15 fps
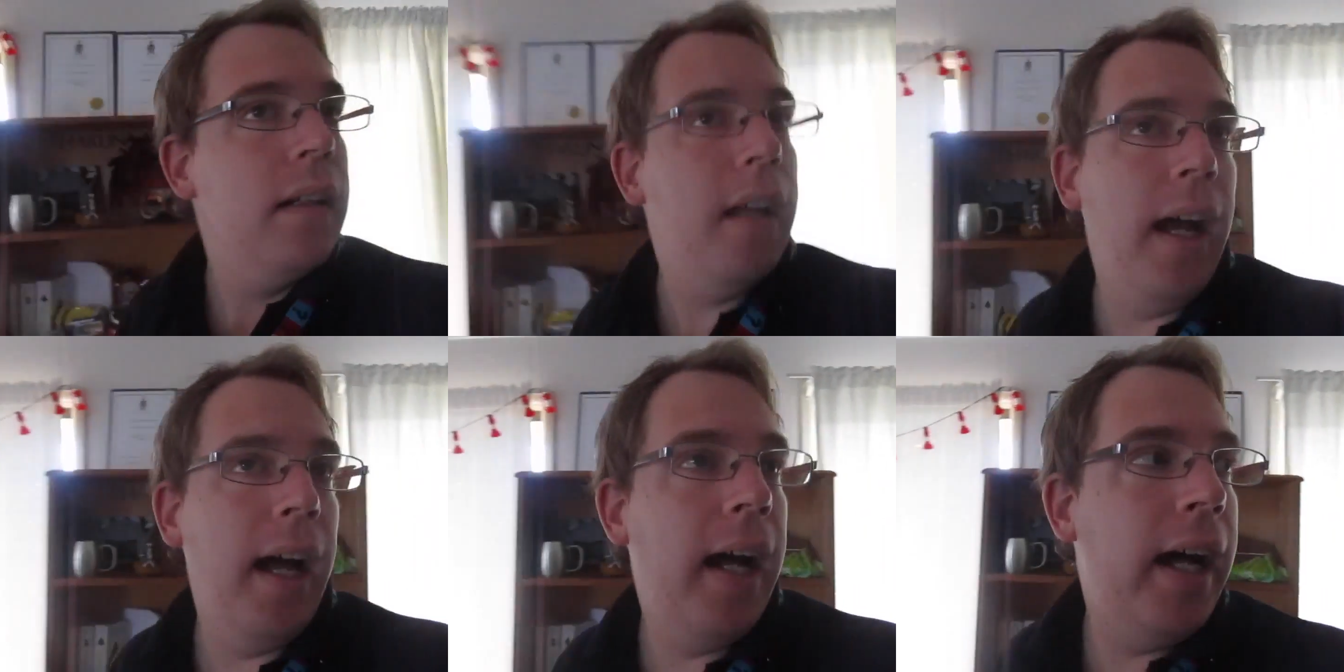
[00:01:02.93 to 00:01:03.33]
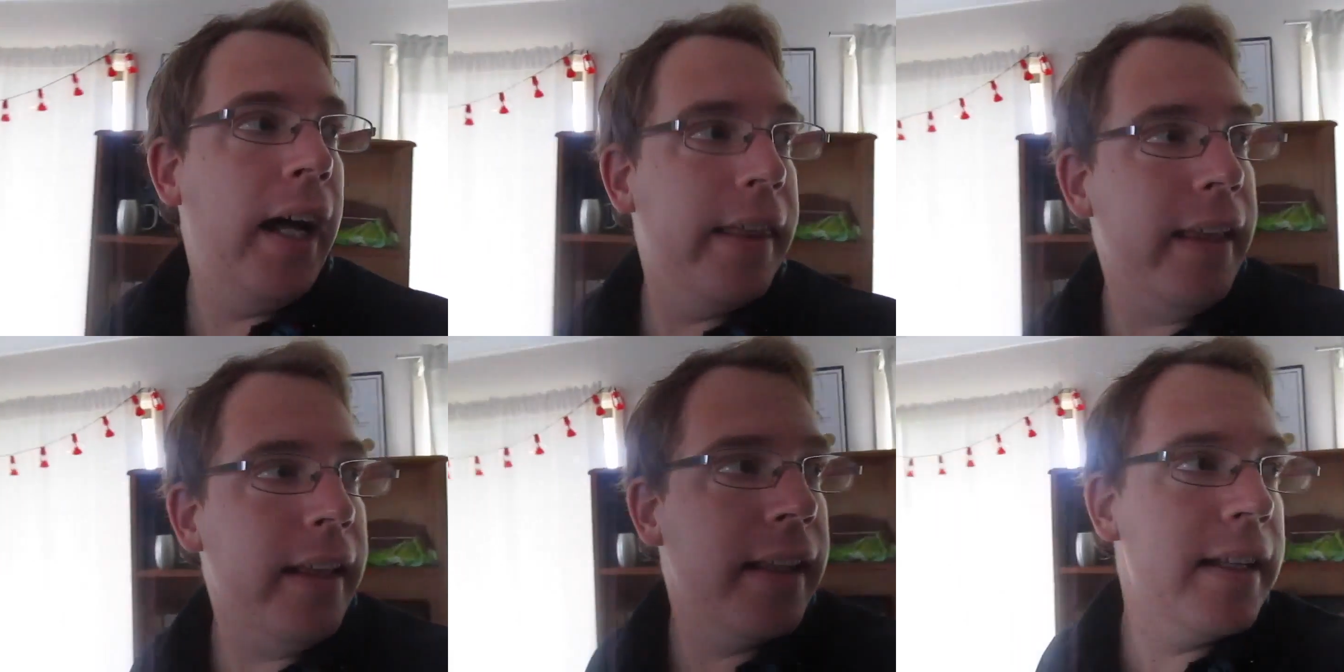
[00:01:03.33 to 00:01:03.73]
Uh,
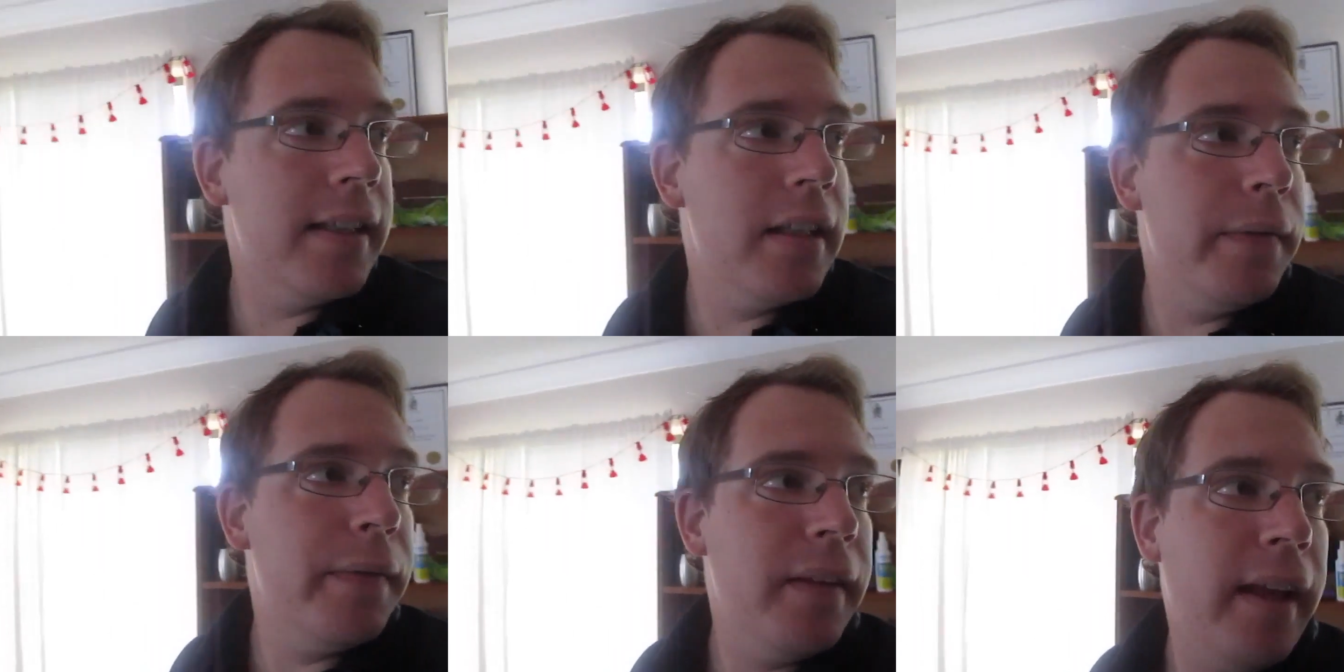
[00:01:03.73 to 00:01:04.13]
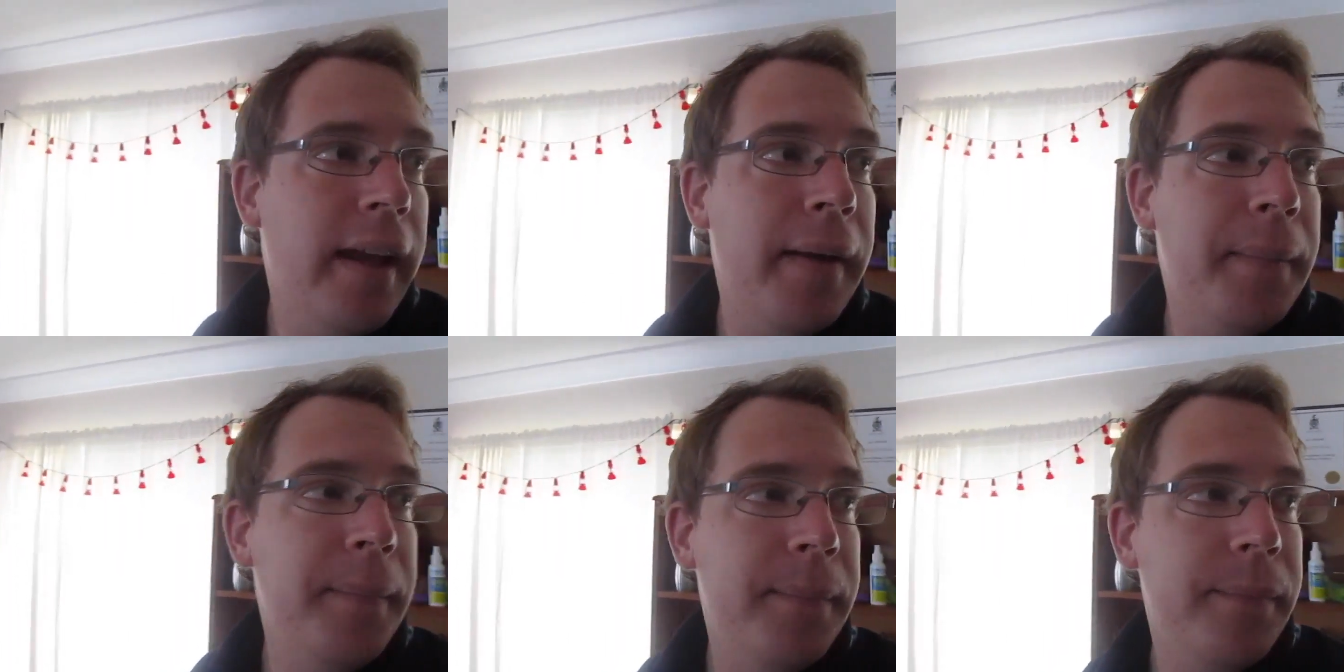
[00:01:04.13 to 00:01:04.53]
I think that's it for
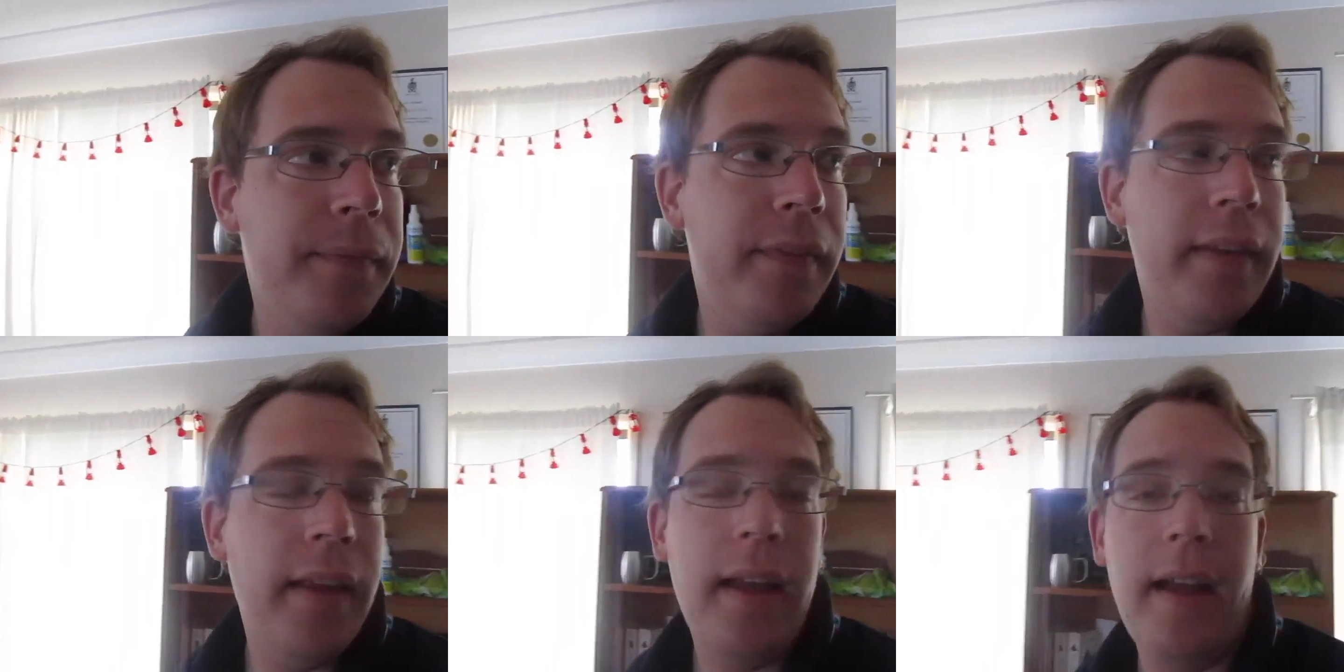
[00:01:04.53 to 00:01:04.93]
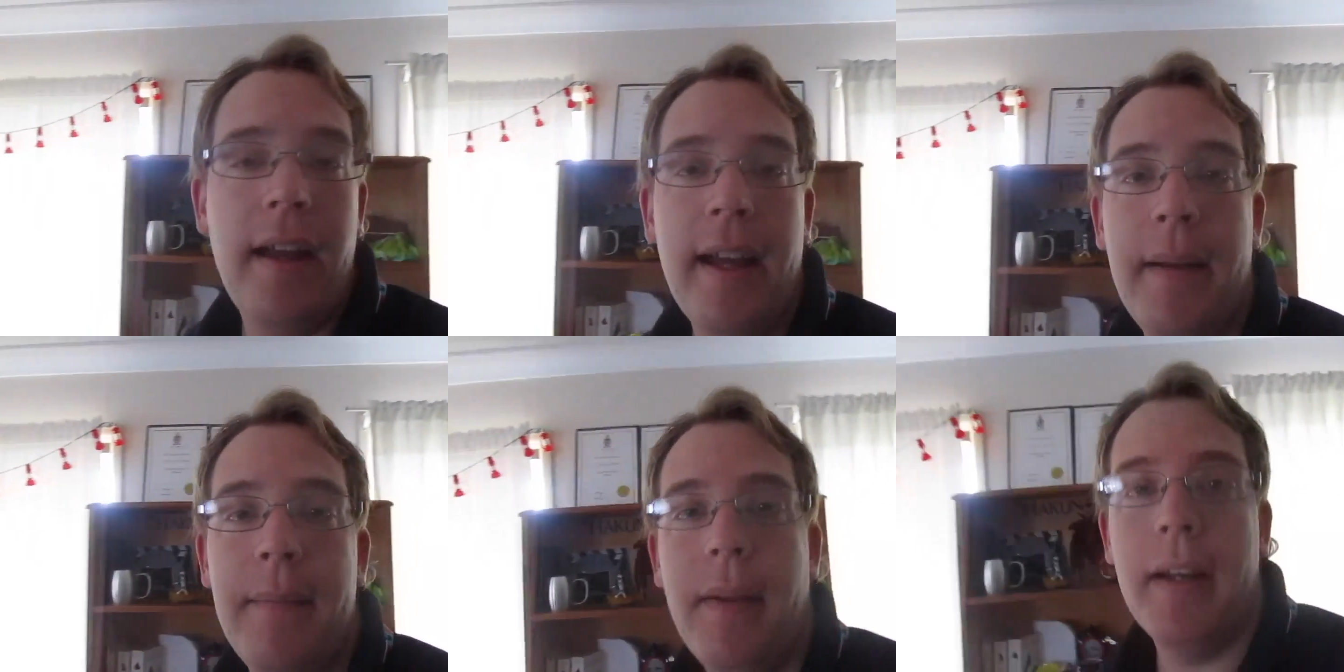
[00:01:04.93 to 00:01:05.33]
now.
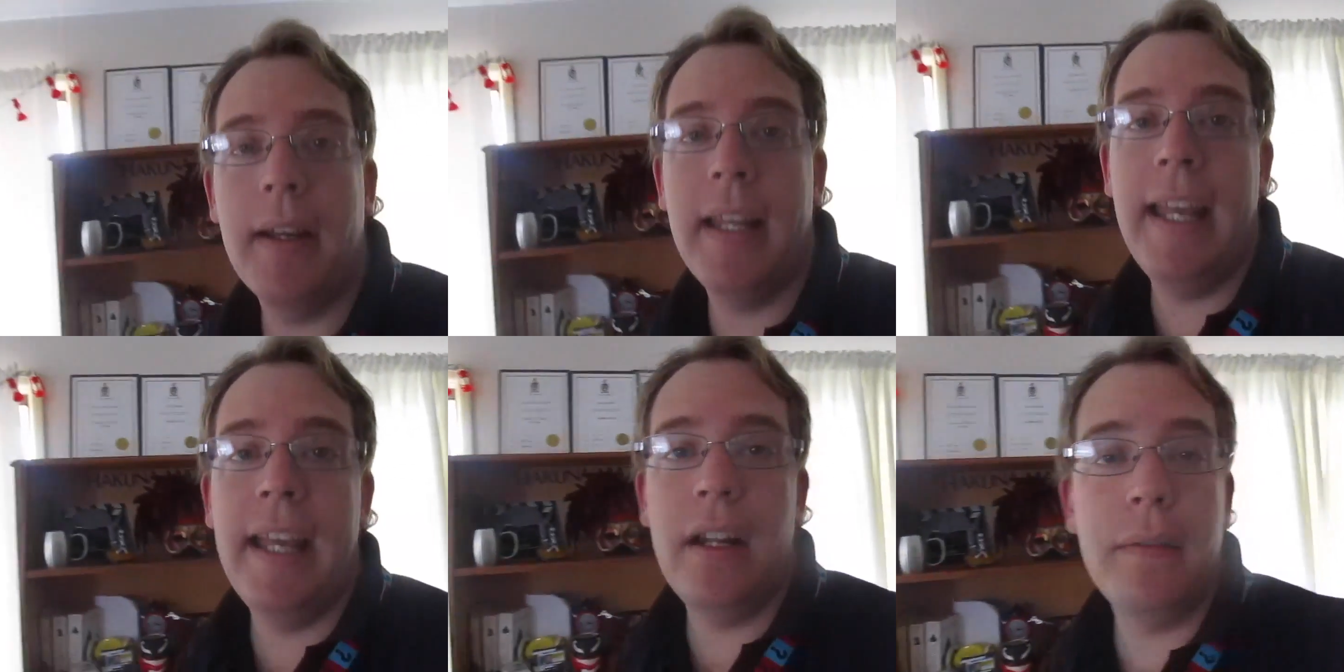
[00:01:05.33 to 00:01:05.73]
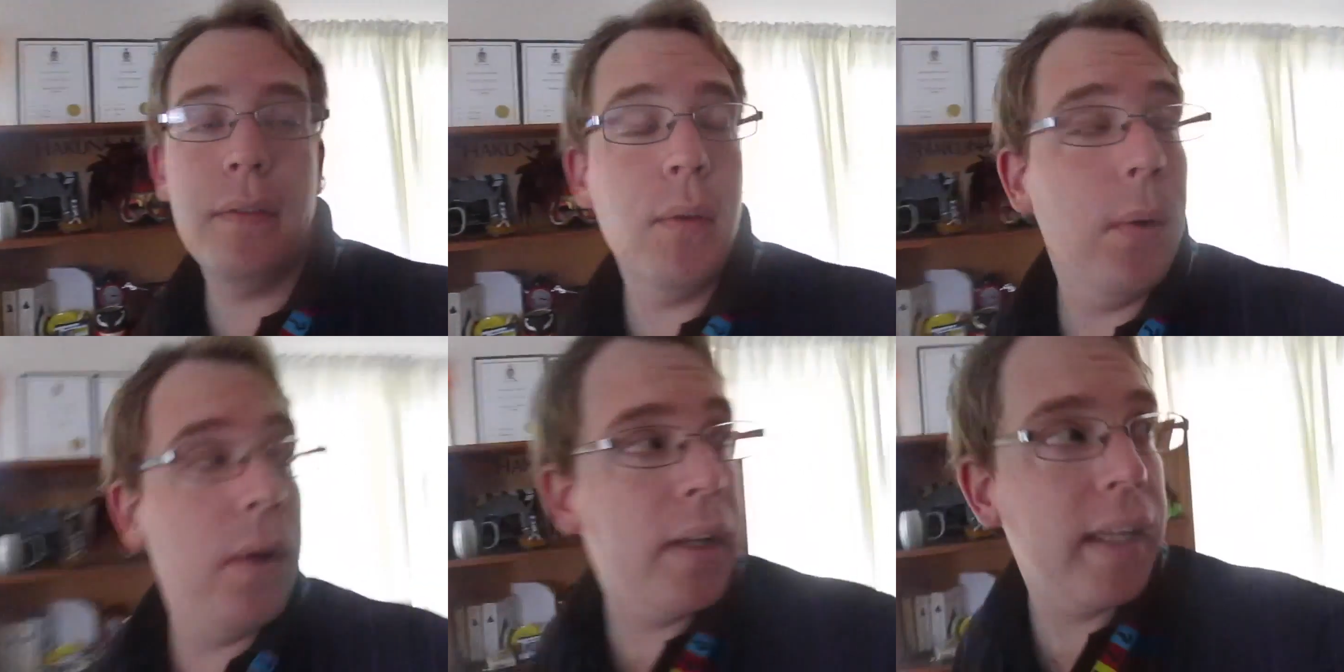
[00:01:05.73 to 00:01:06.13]
Okay, oh, I'm gonna head off
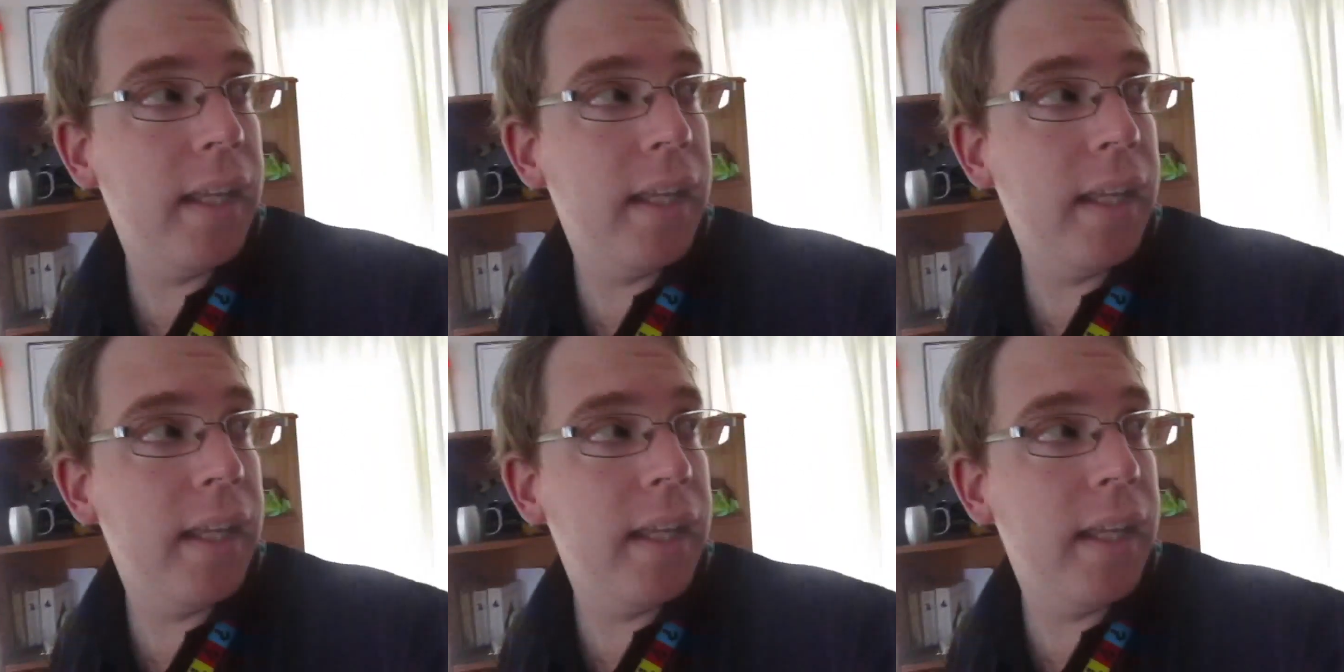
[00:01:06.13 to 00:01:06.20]
to work.